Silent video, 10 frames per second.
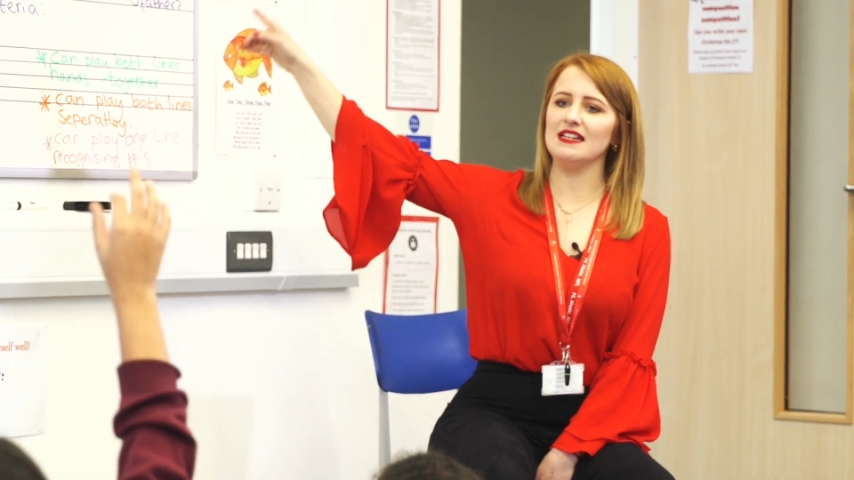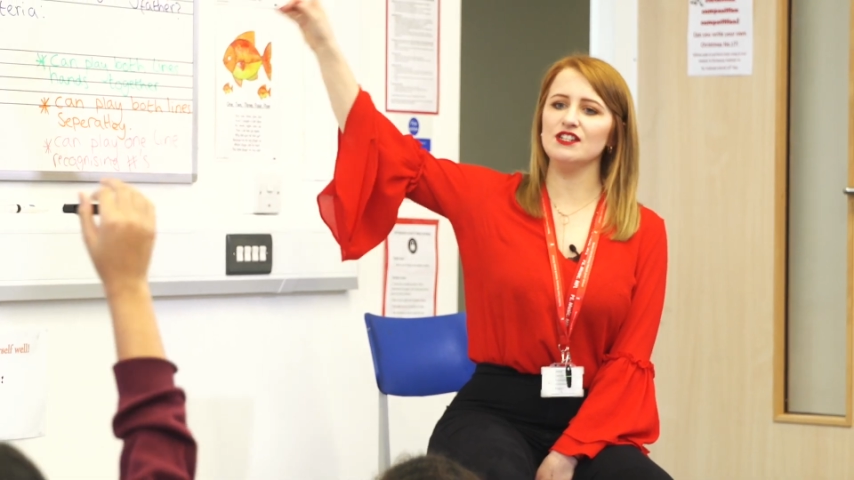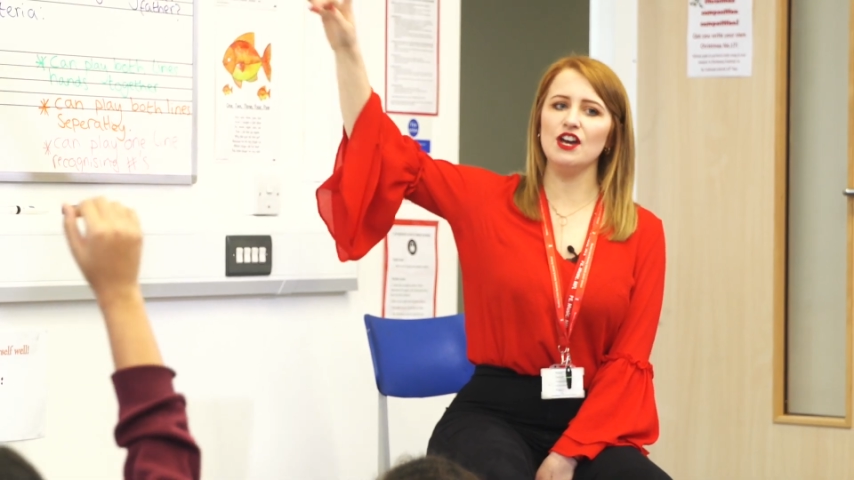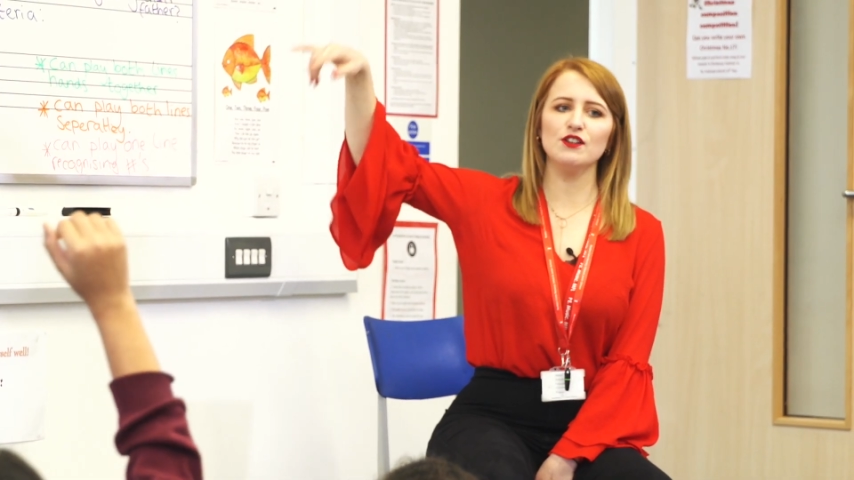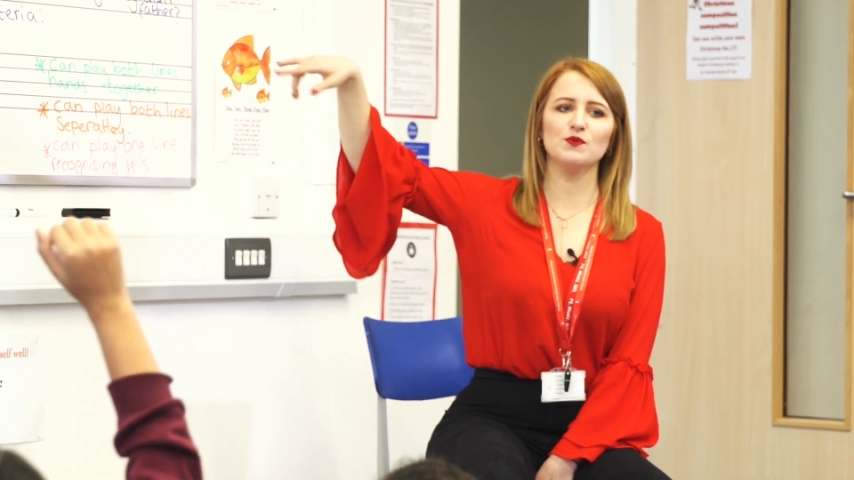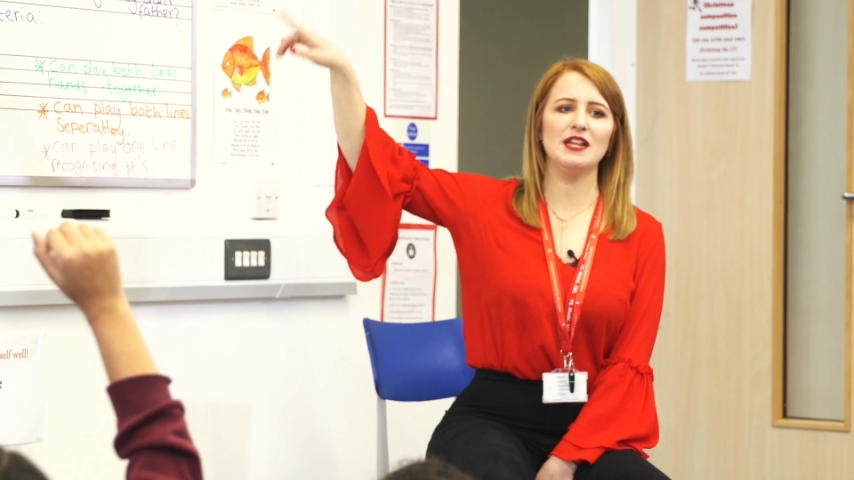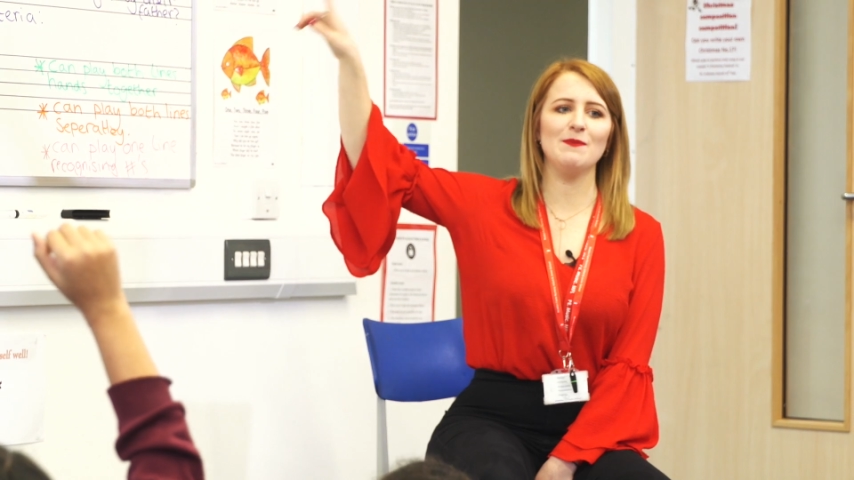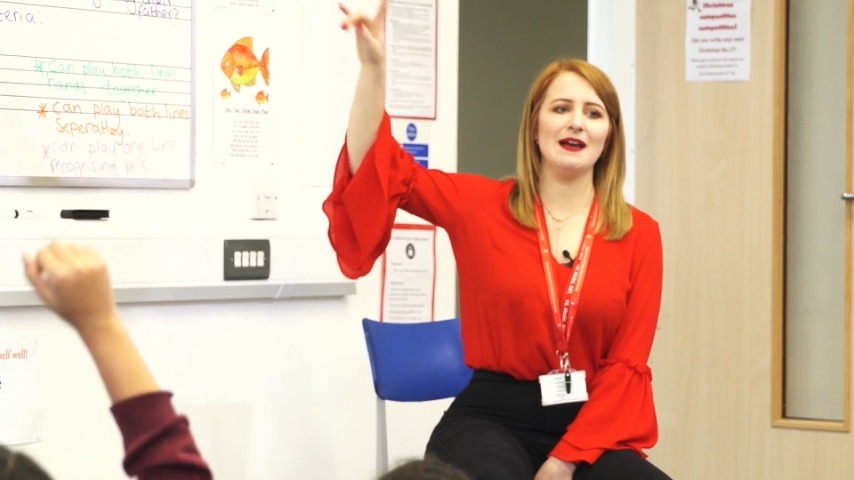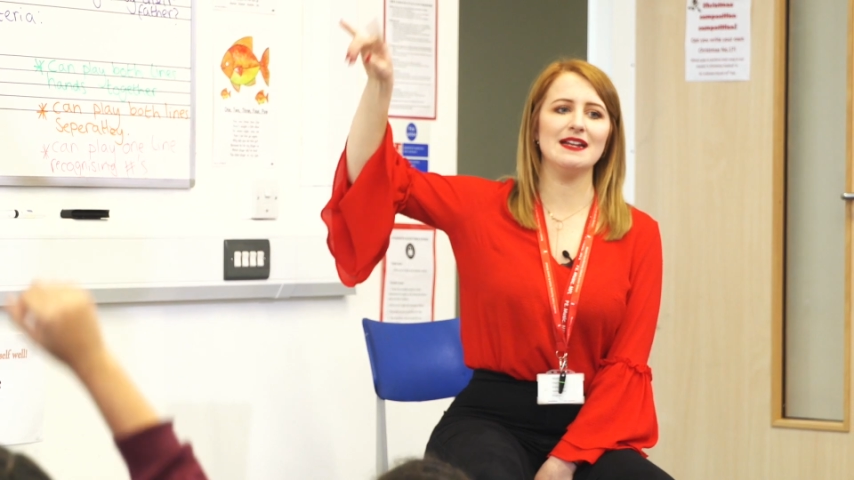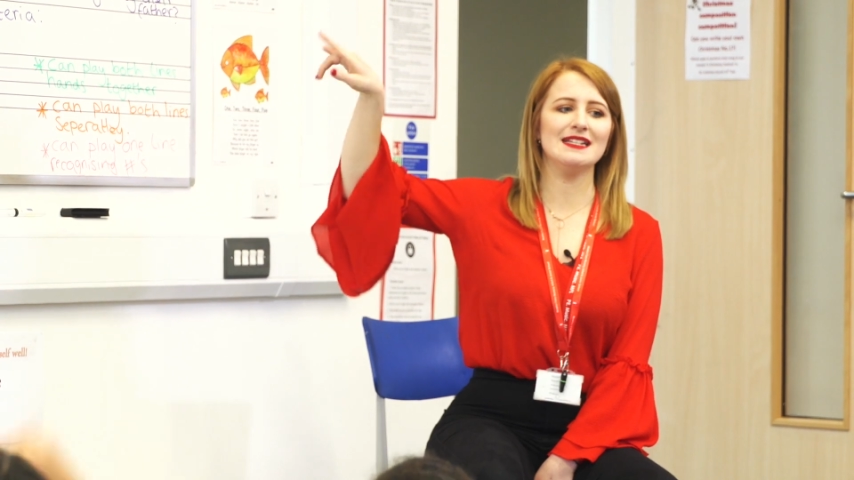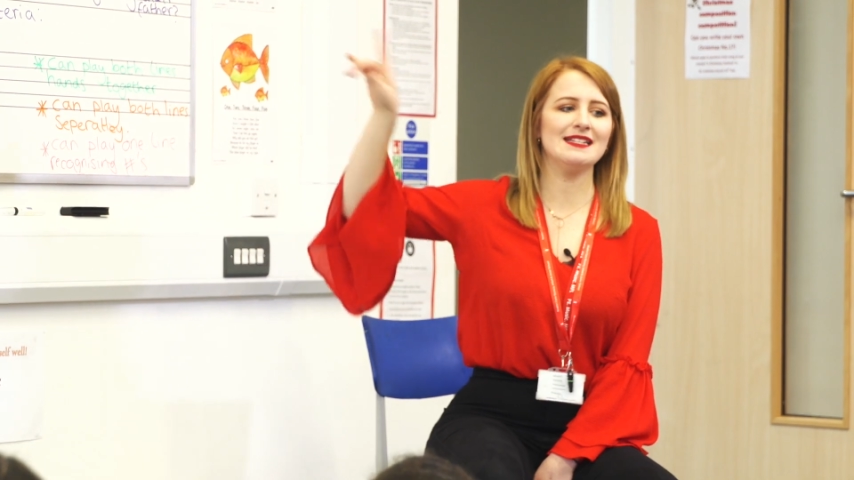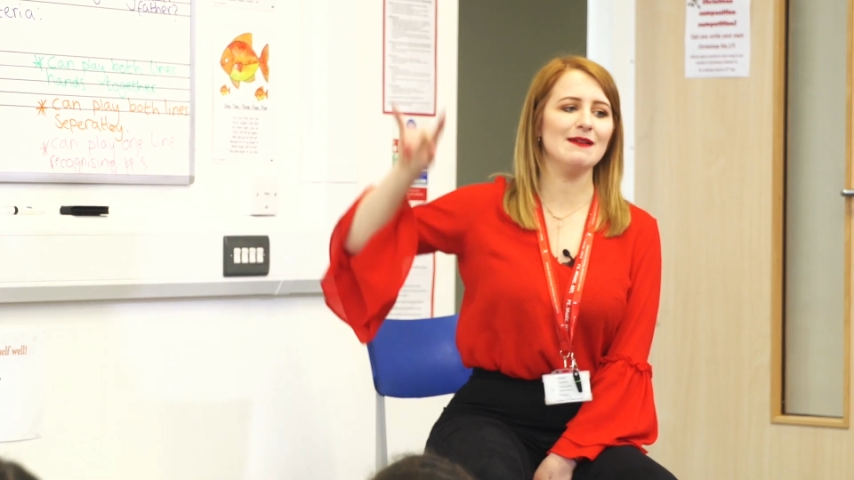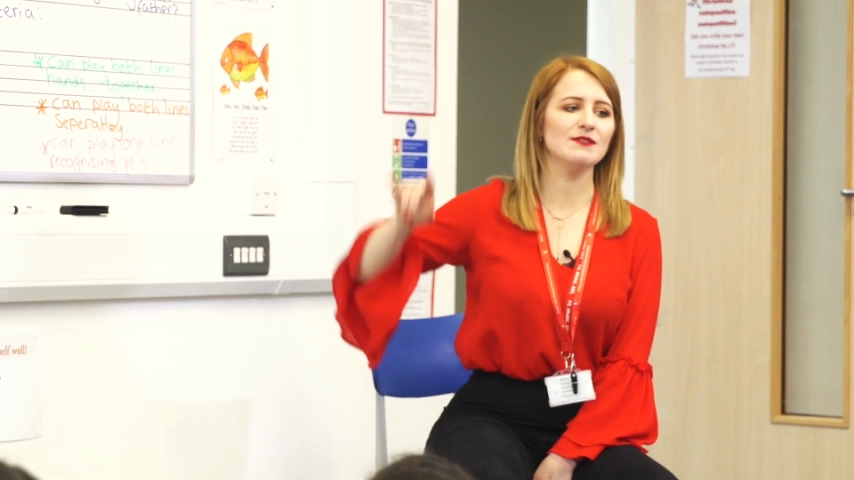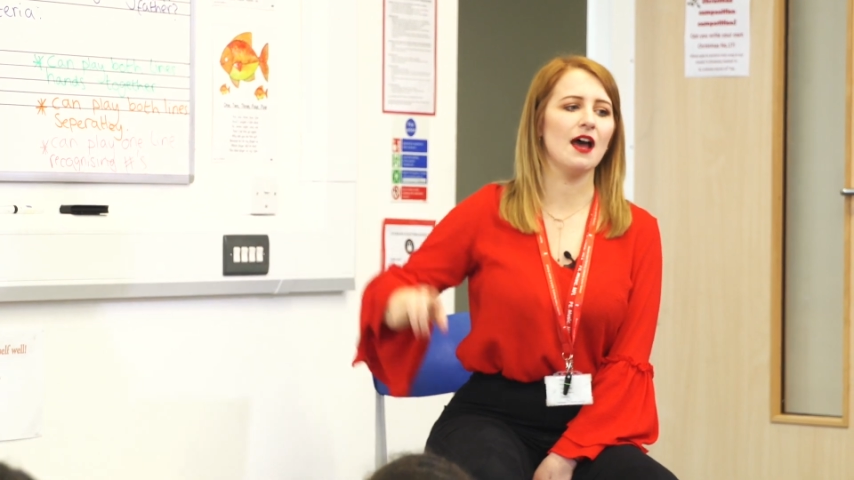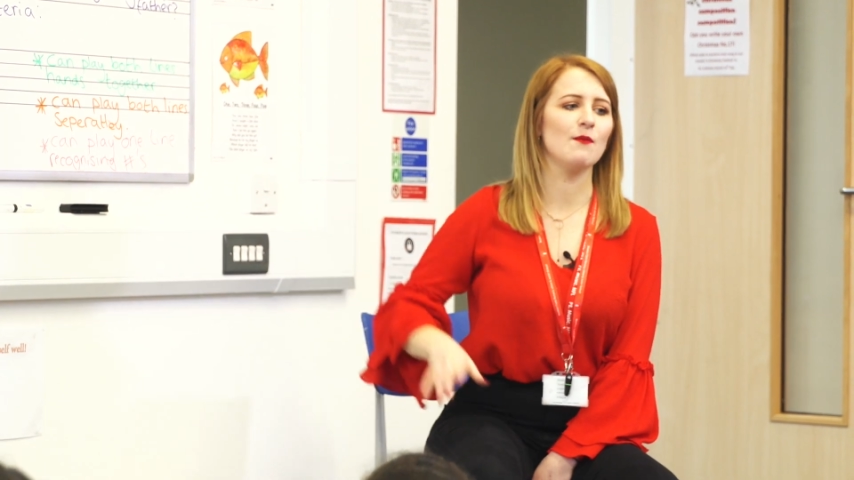as they've reached a specific